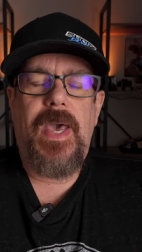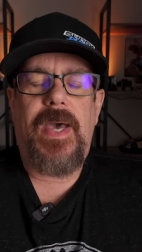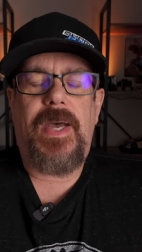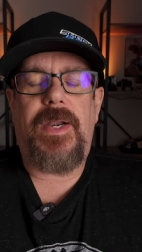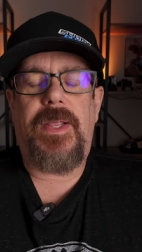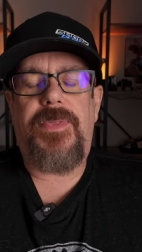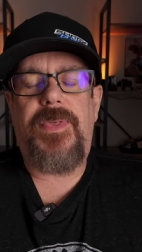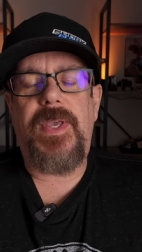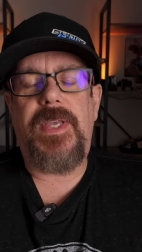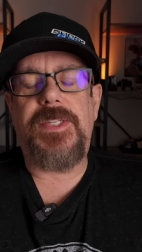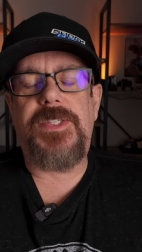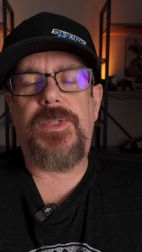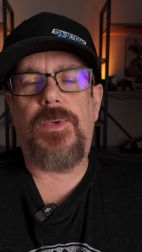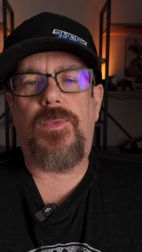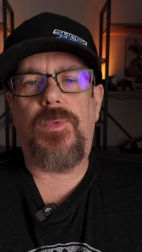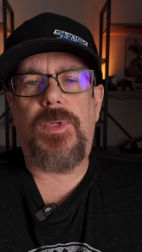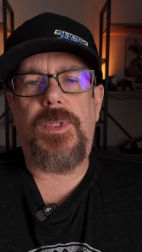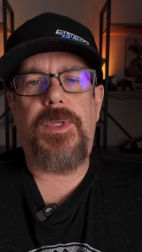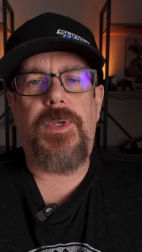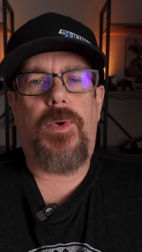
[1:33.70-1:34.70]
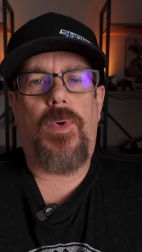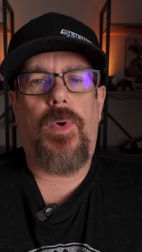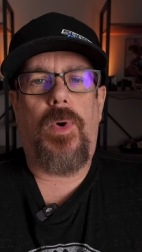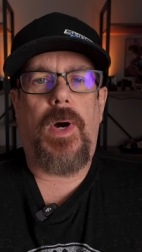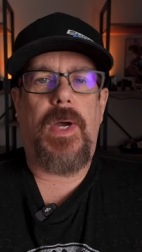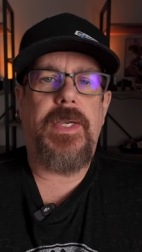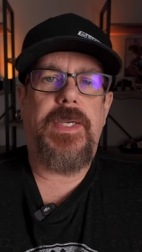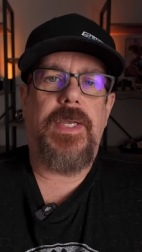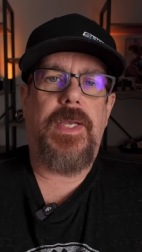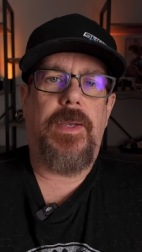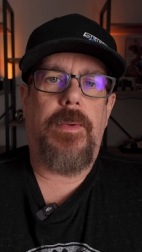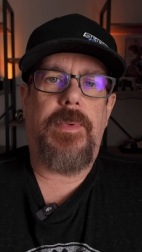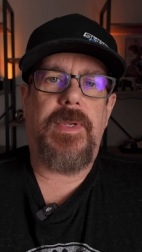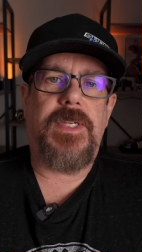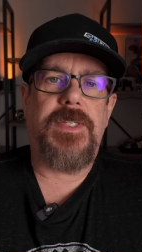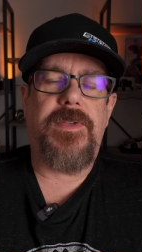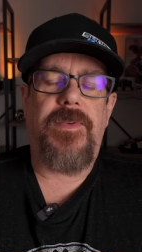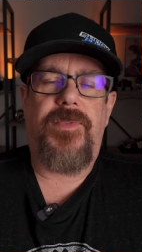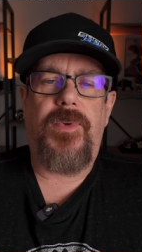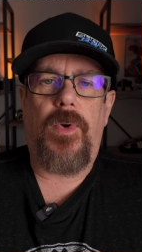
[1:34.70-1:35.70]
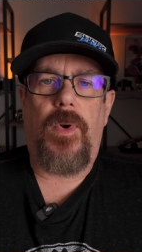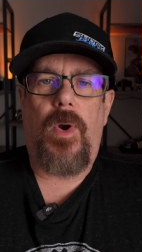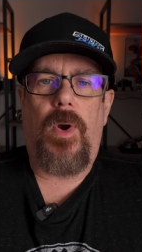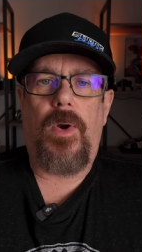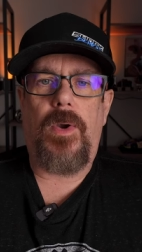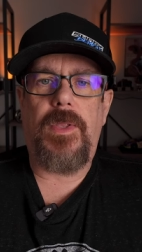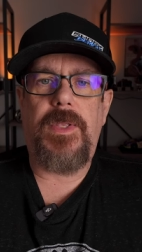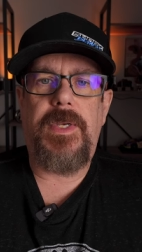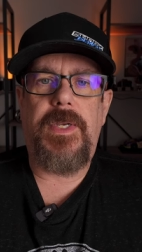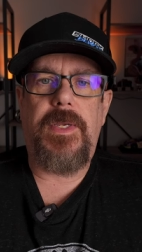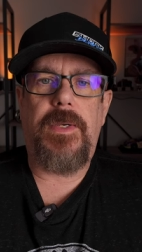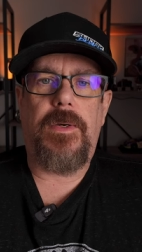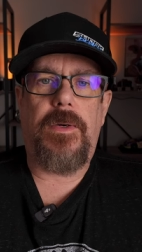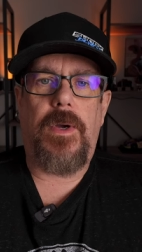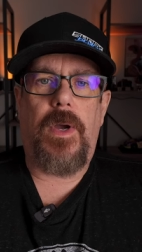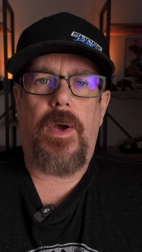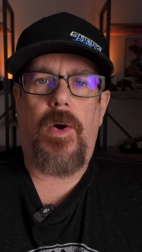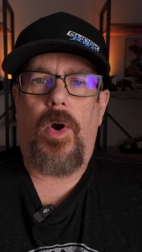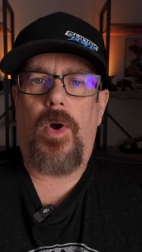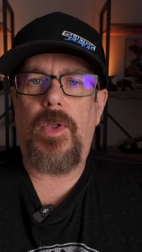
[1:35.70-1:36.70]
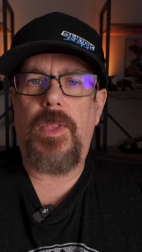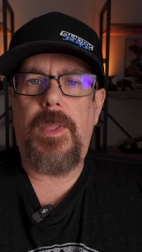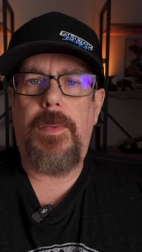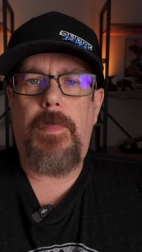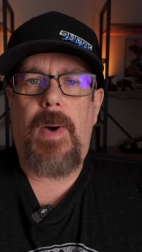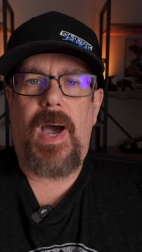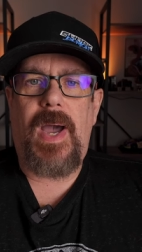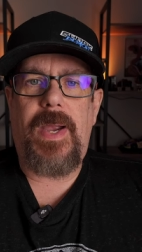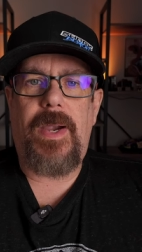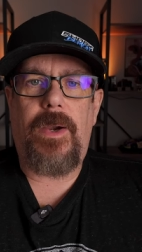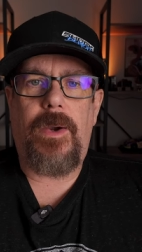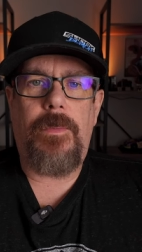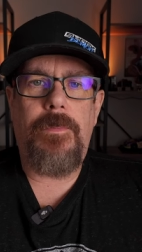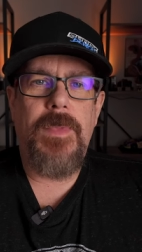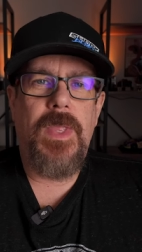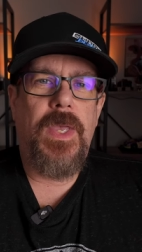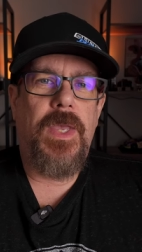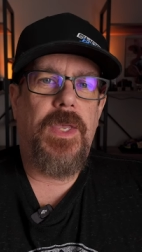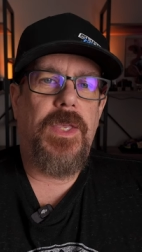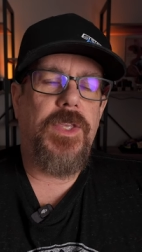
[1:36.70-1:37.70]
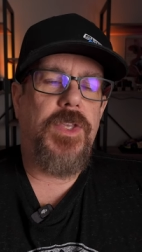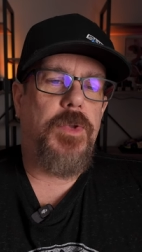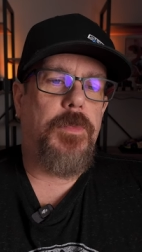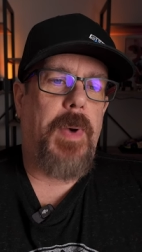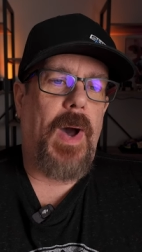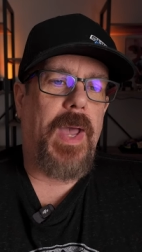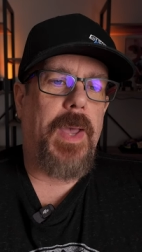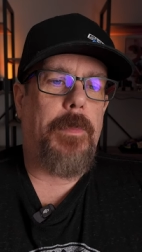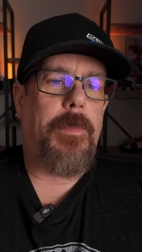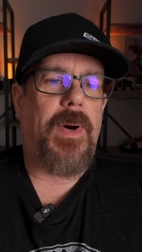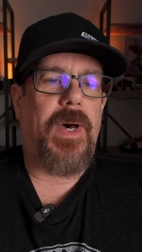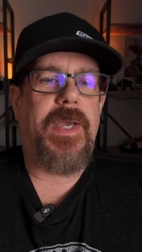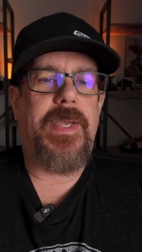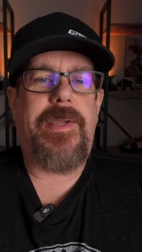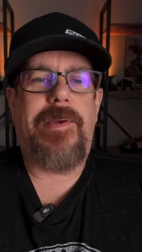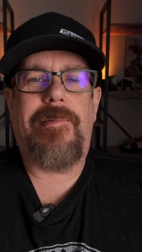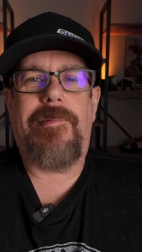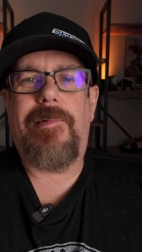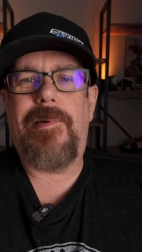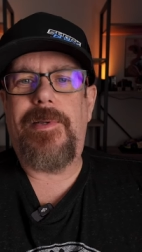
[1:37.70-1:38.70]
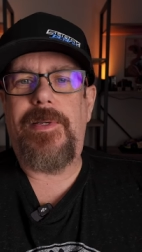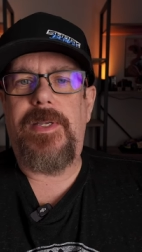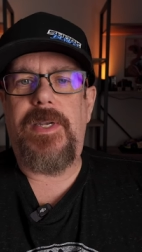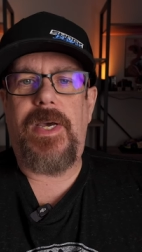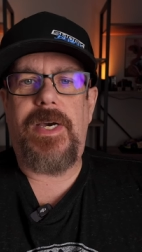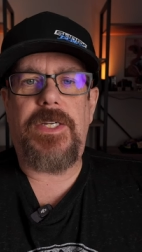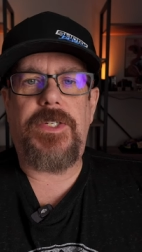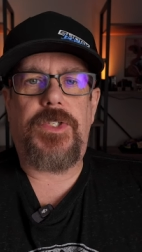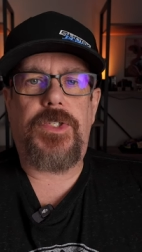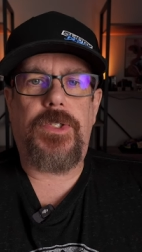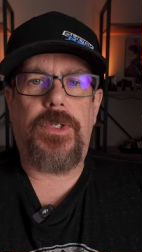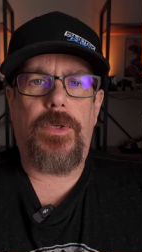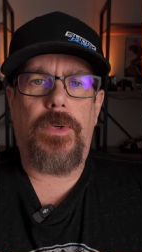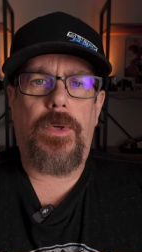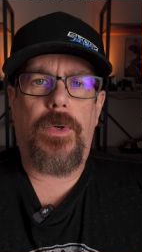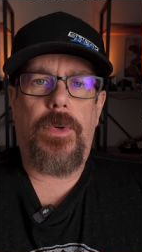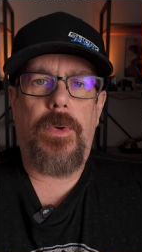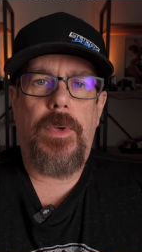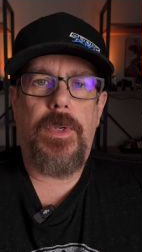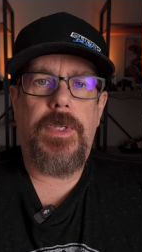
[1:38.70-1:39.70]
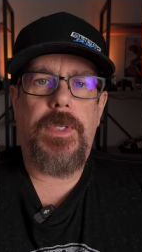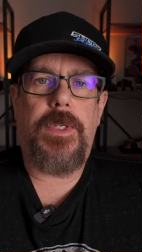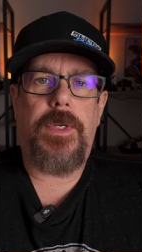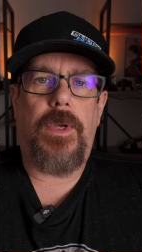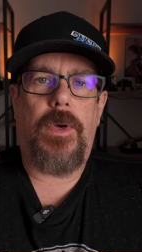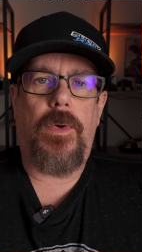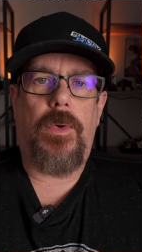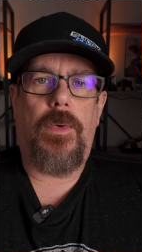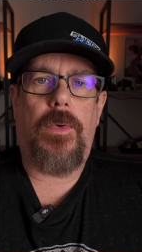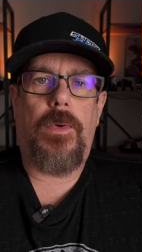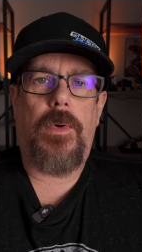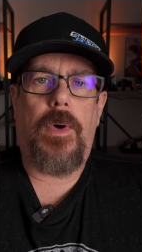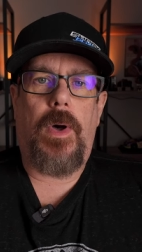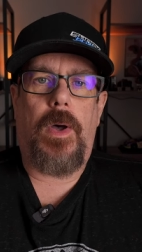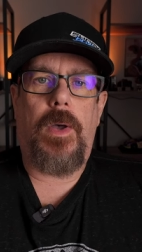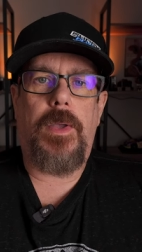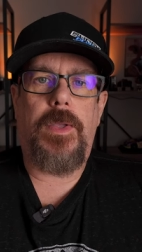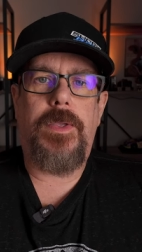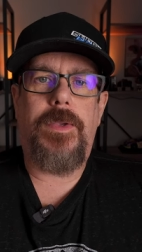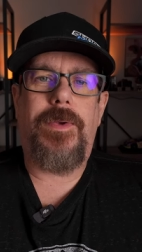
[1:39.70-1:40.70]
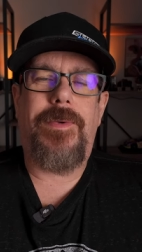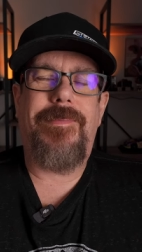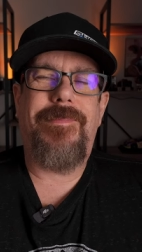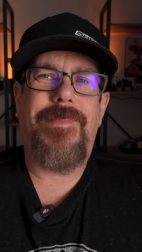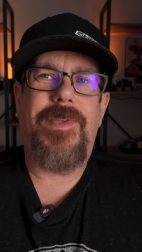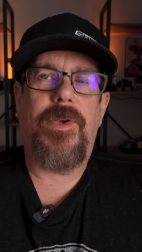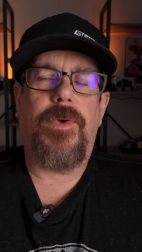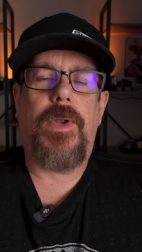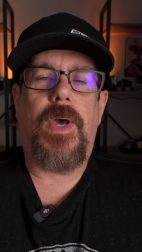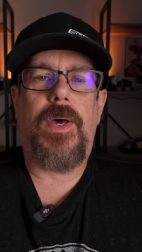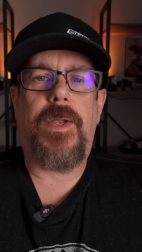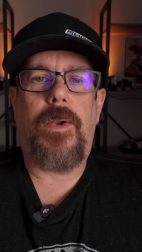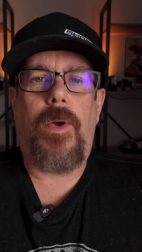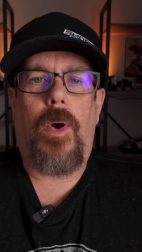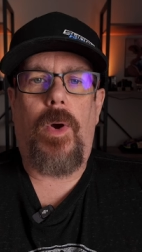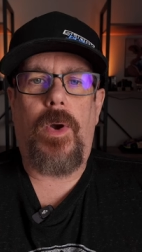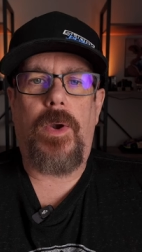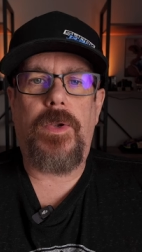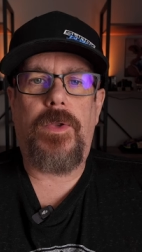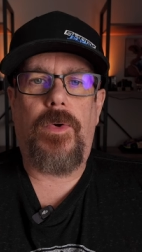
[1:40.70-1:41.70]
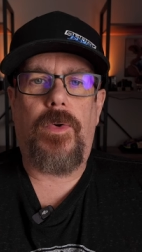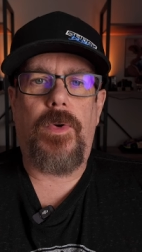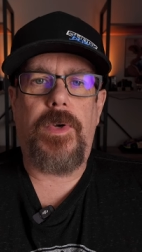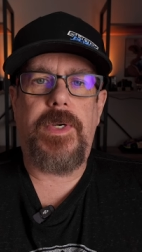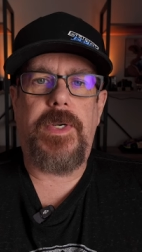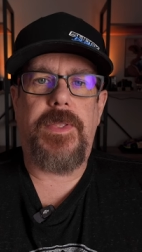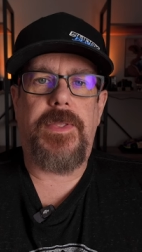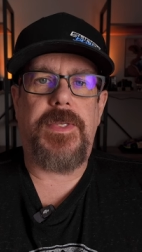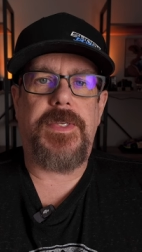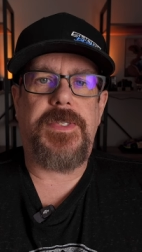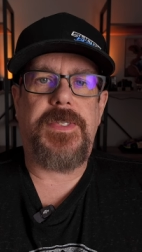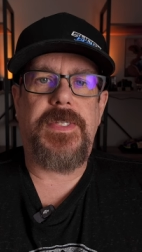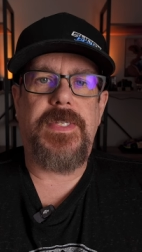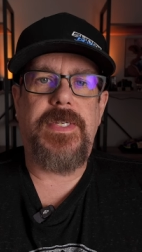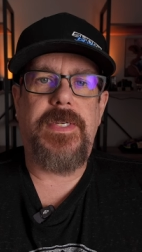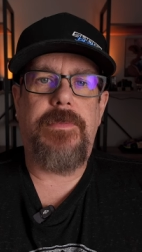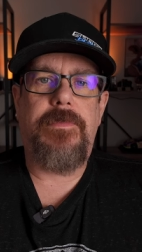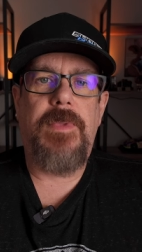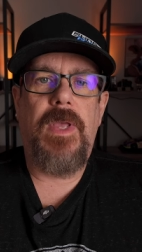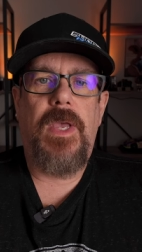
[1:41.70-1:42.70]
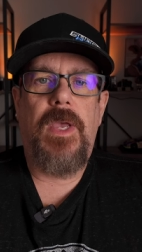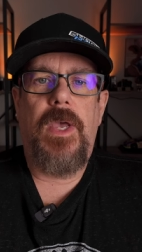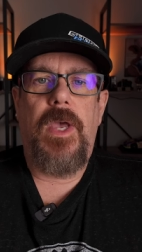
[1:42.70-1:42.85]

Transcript: And I think it's a really cool idea because if you're a Harley, deal, a Harley buyer, you buy a bike, you're really not sure, you know, uh, you're not hardcore into the scene.